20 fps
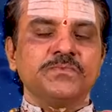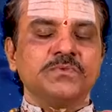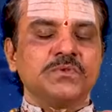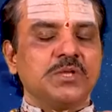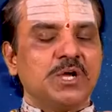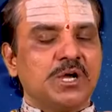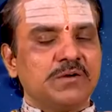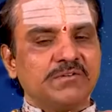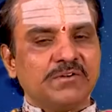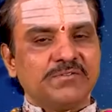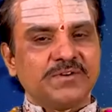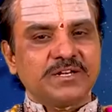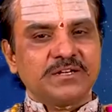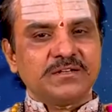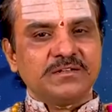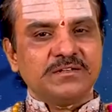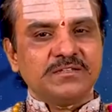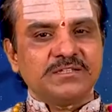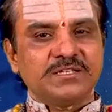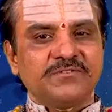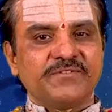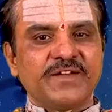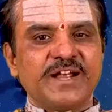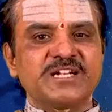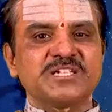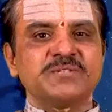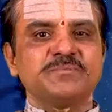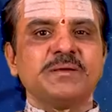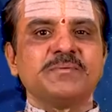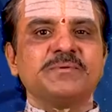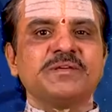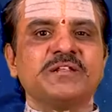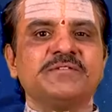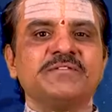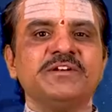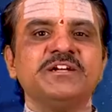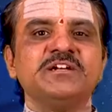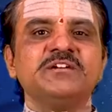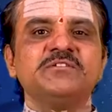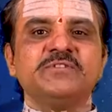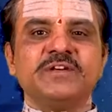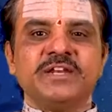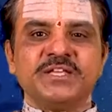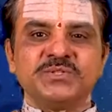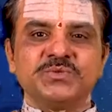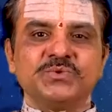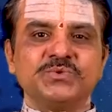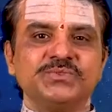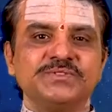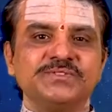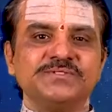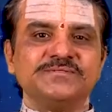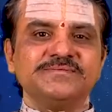However, the facts may be revealed very soon.